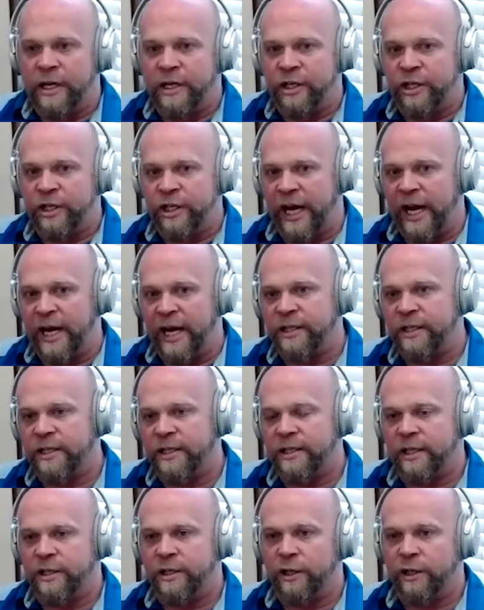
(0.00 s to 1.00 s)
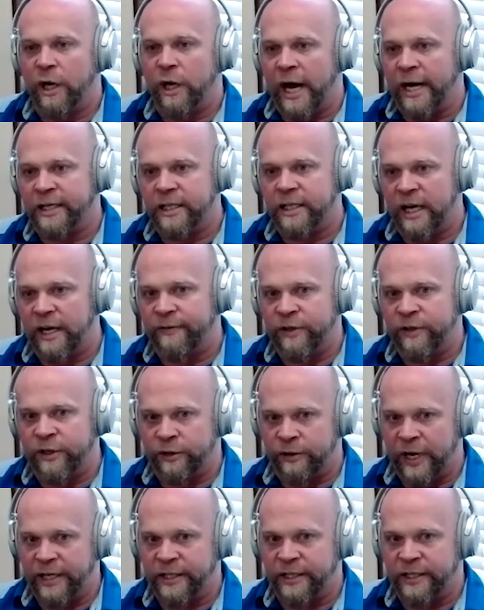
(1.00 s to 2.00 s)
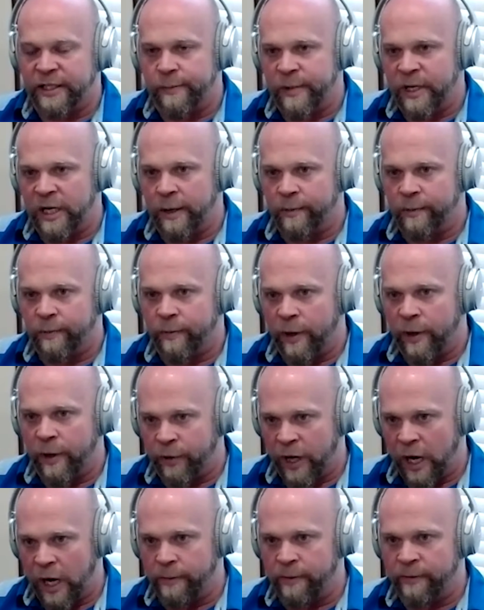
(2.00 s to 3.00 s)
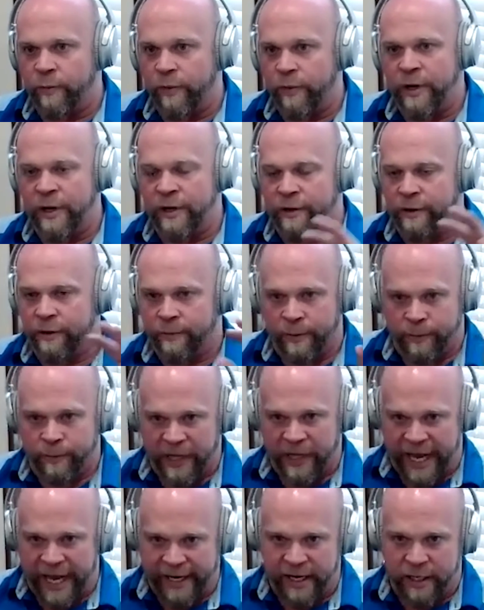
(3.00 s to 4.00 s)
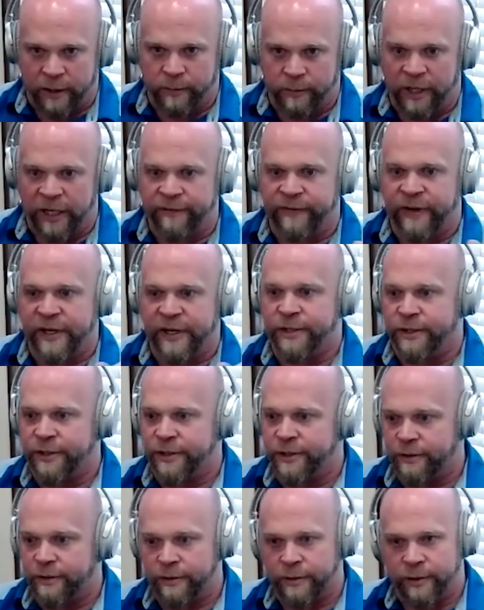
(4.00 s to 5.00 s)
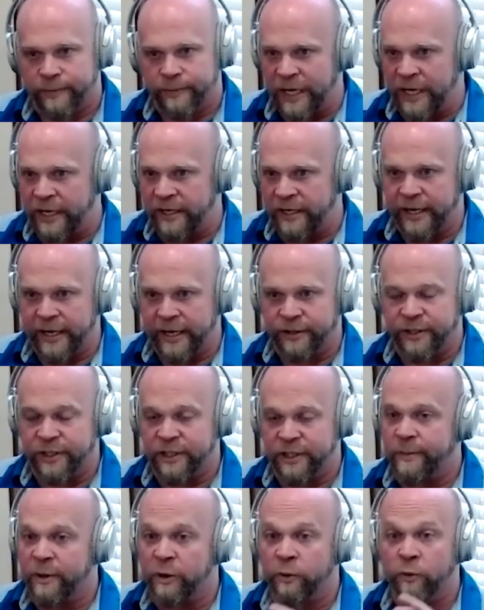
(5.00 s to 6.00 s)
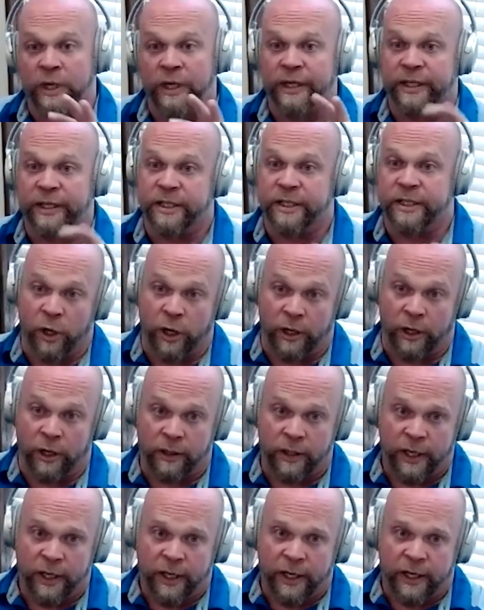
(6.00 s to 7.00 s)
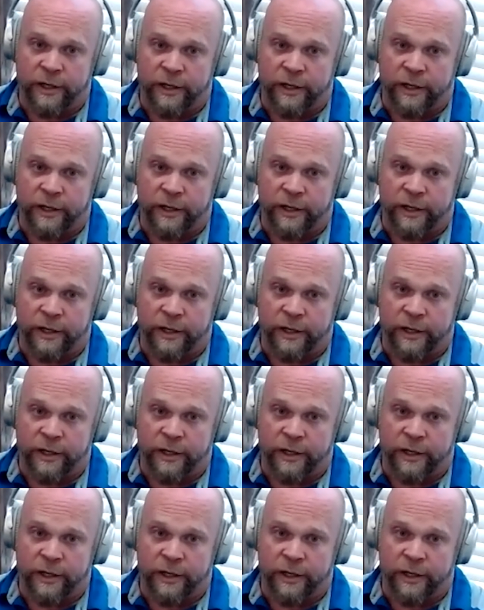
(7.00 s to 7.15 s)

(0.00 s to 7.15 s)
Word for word: the chances that your oxidative stress is going to become a problem, either plaquing your blood vessels or anything else, is going to be really small.